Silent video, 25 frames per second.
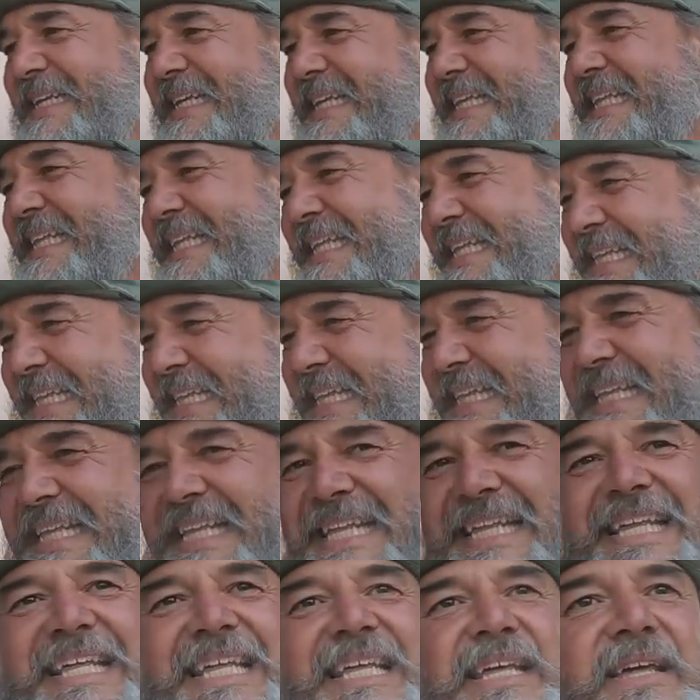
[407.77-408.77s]
slowly,
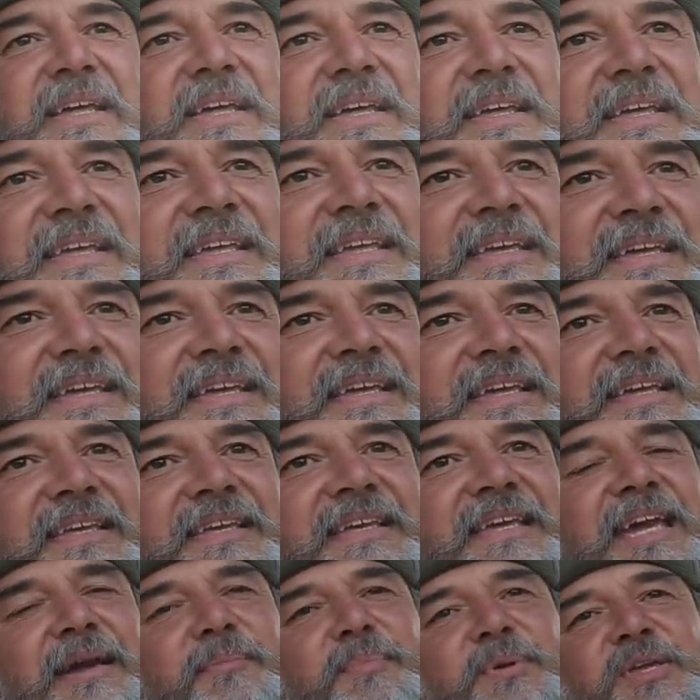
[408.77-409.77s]
you'd be golden.
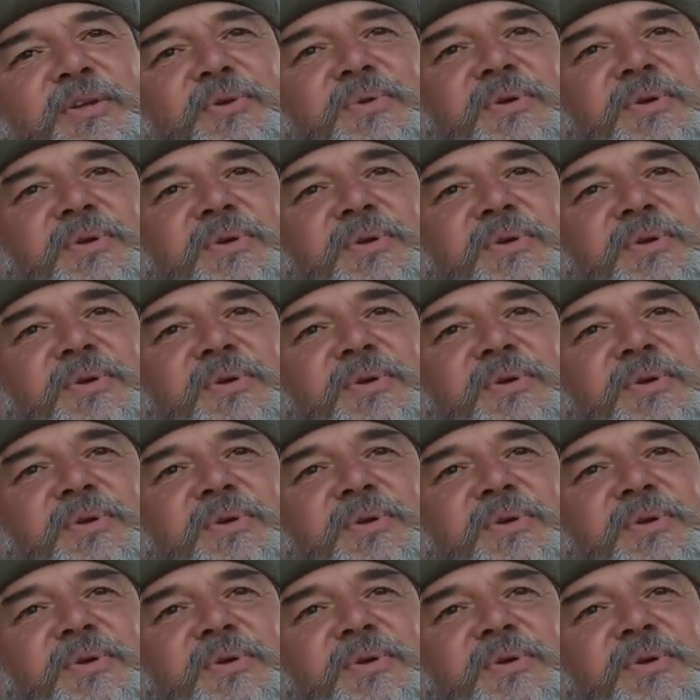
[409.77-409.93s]
Yeah, but you